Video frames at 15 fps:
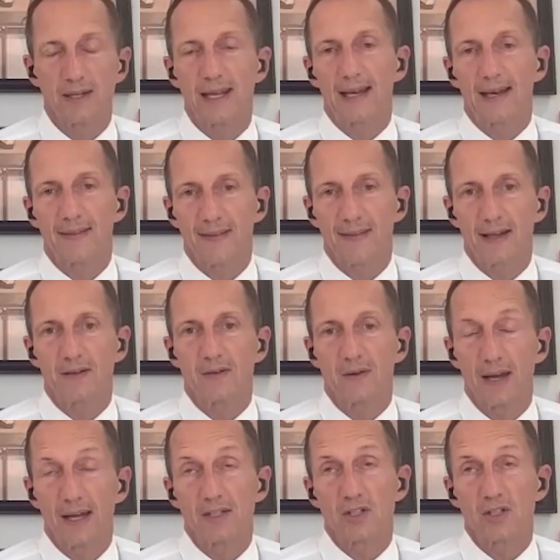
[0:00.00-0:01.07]
and
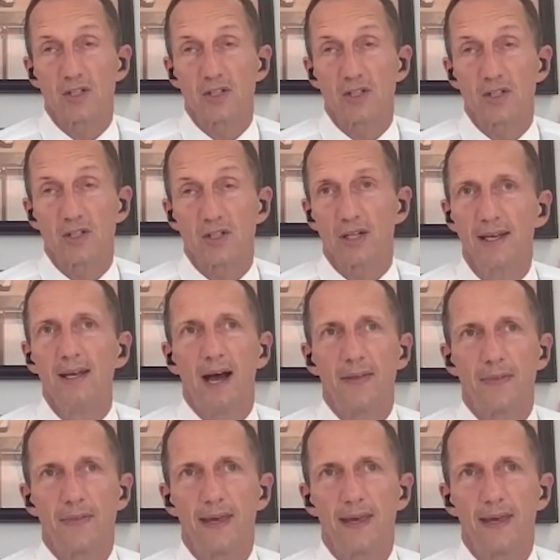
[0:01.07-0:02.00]
Alessandro actually,